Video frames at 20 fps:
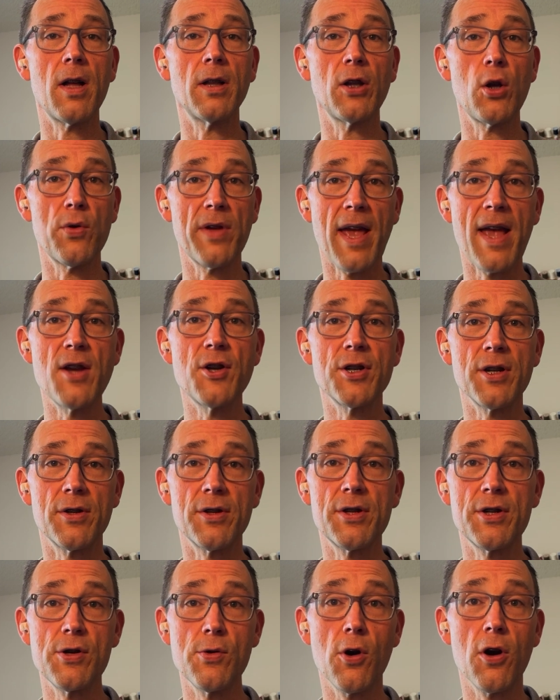
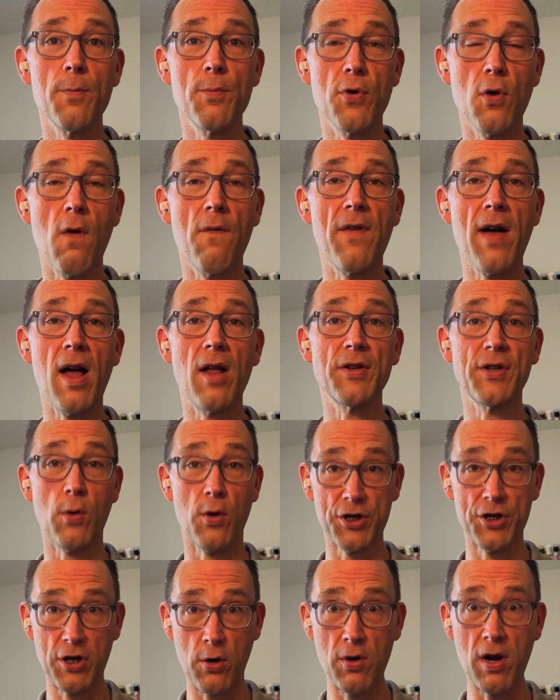location to her profile,
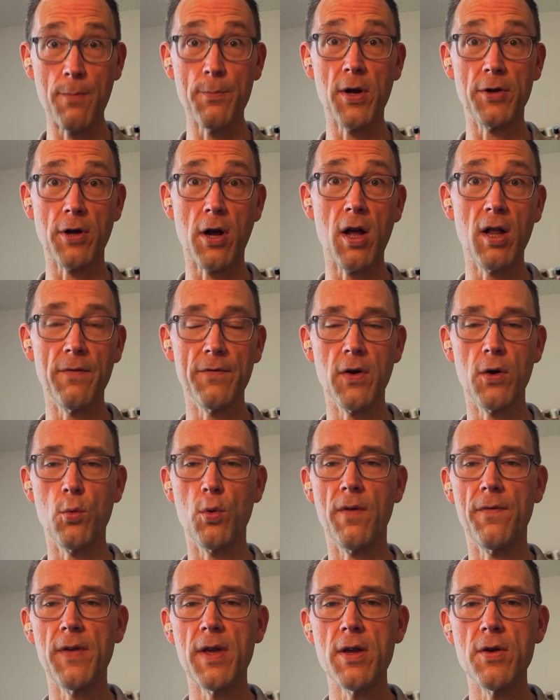so it showed up on all of her
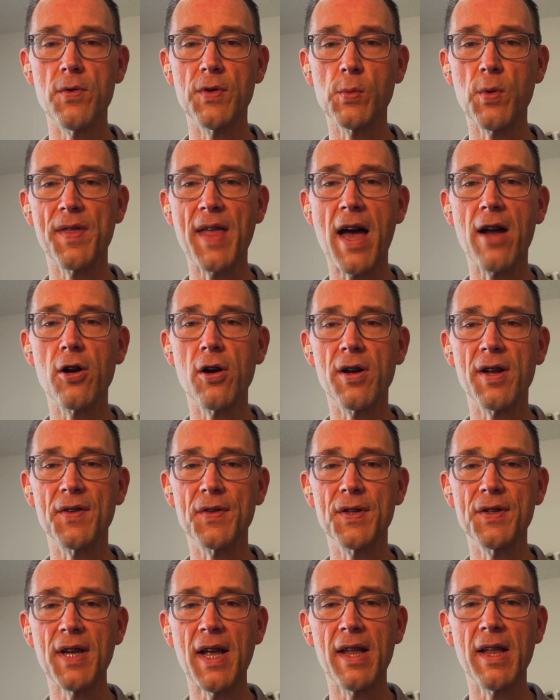reviews without her
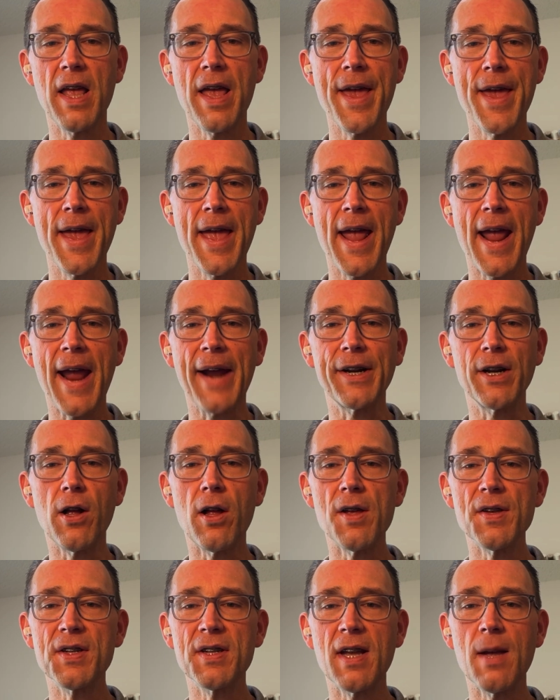consent. And it
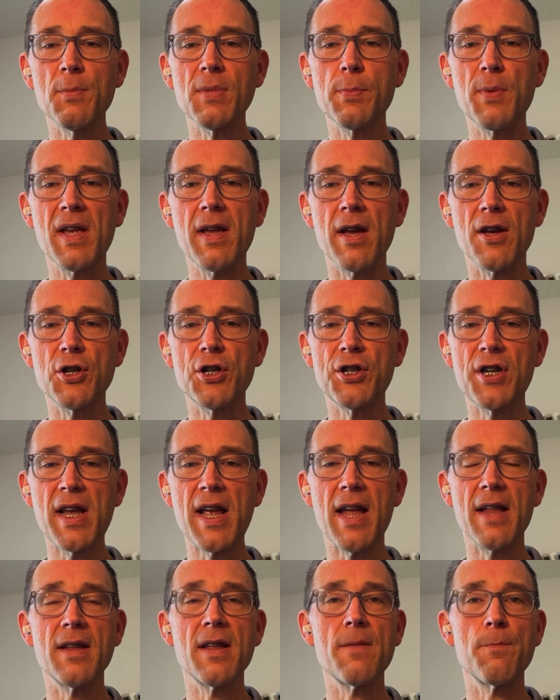all stems because she
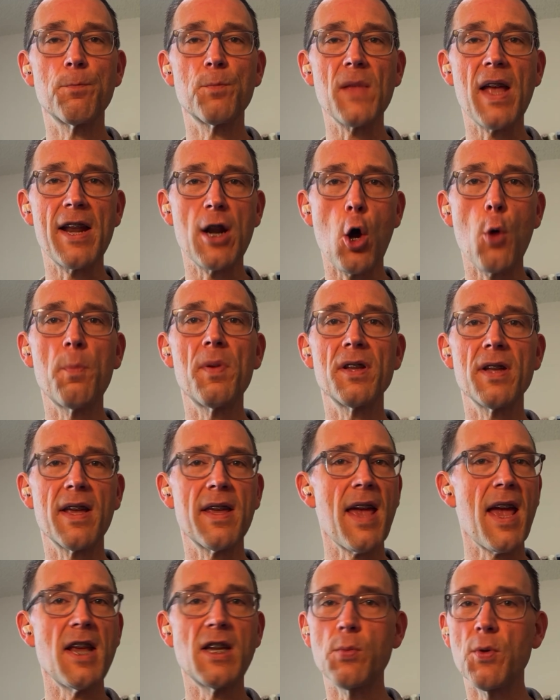had opened a
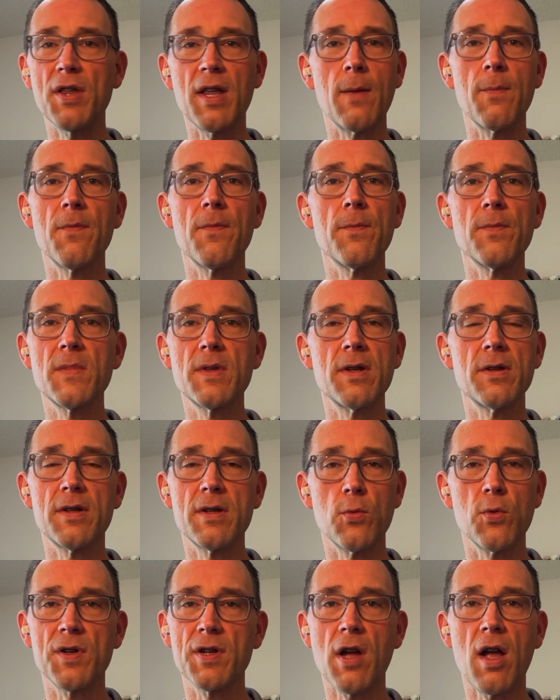case with them
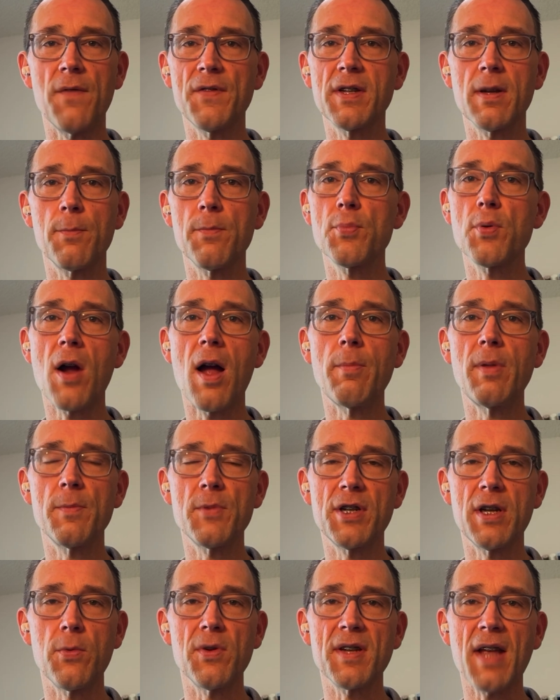to resolve some problem
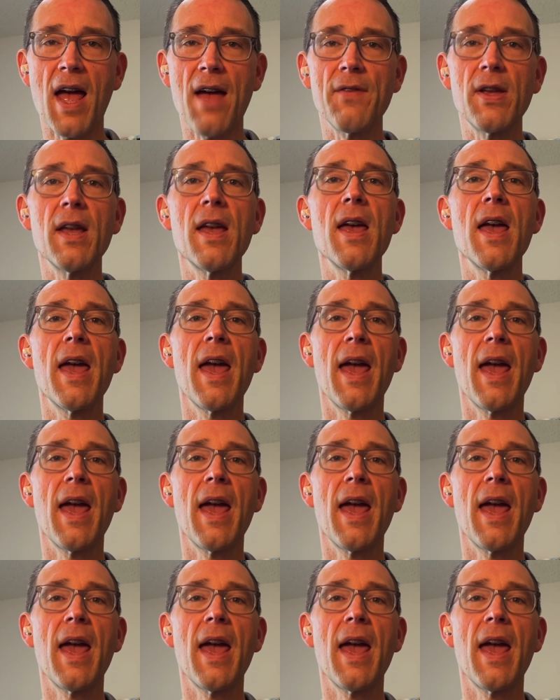she was having,